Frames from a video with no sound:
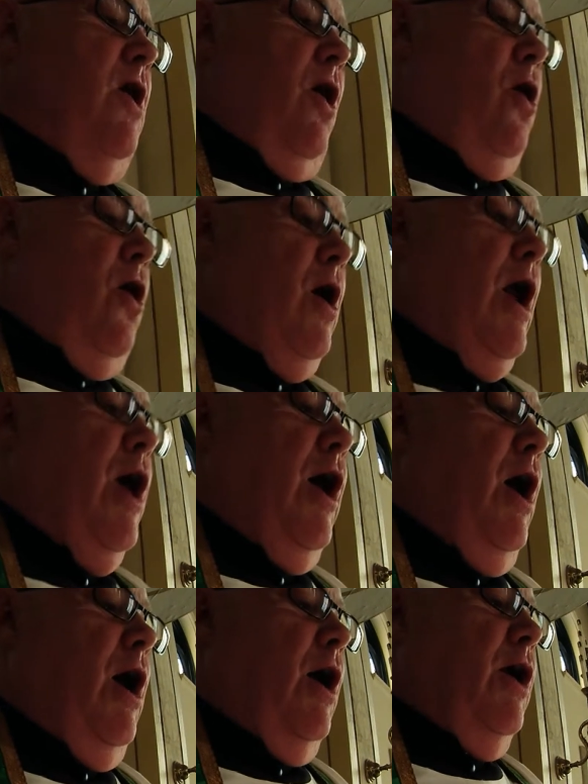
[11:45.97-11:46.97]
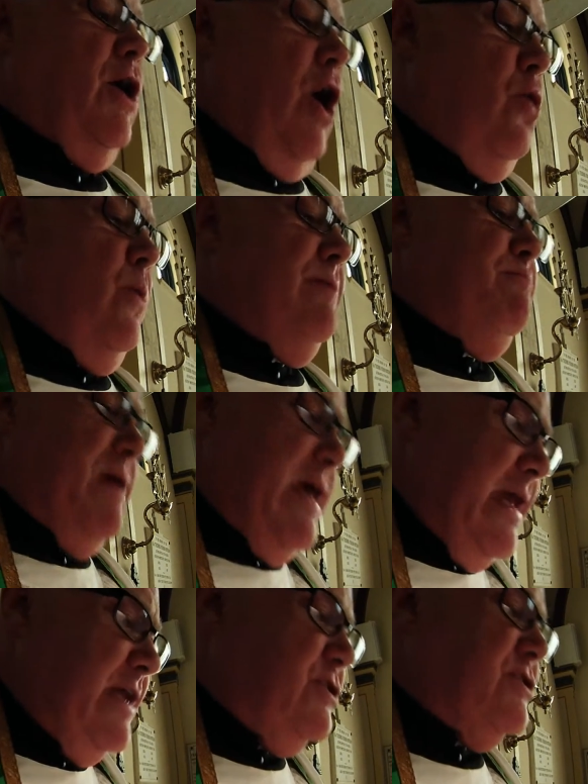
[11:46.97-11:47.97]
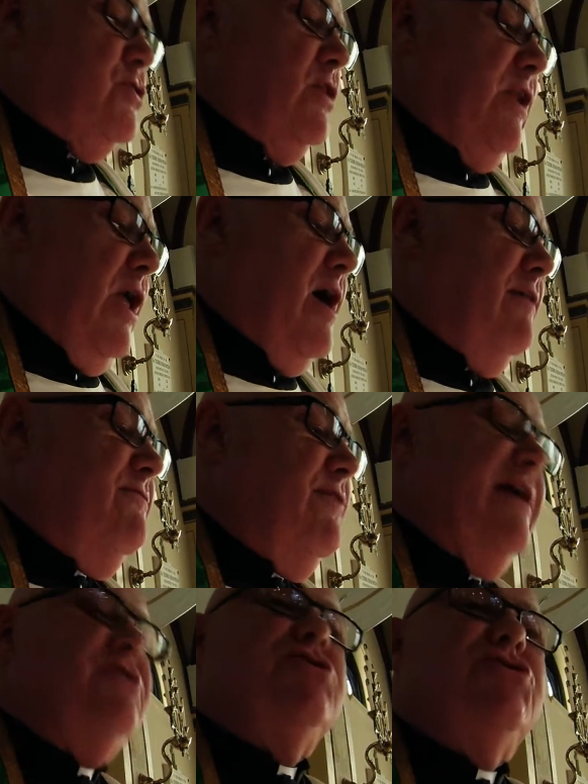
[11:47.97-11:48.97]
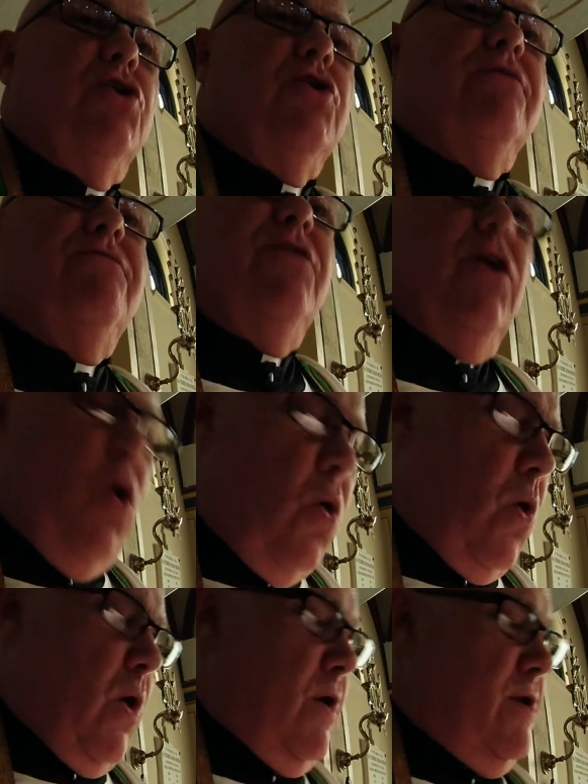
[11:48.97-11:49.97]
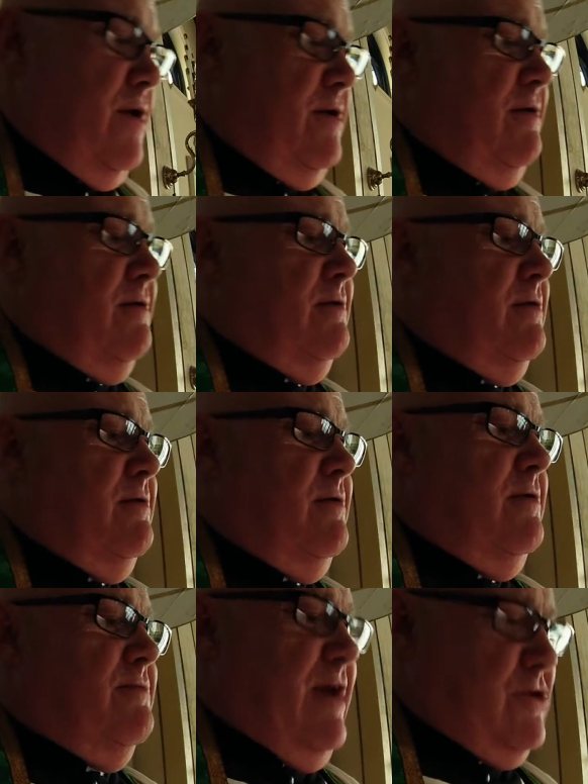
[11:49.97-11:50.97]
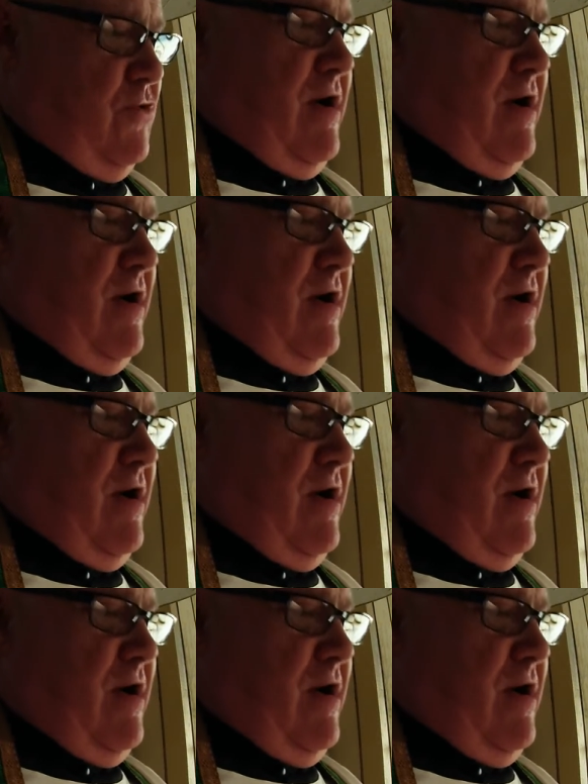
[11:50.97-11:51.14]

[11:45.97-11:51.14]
are, go in peace to love and serve the Lord. That's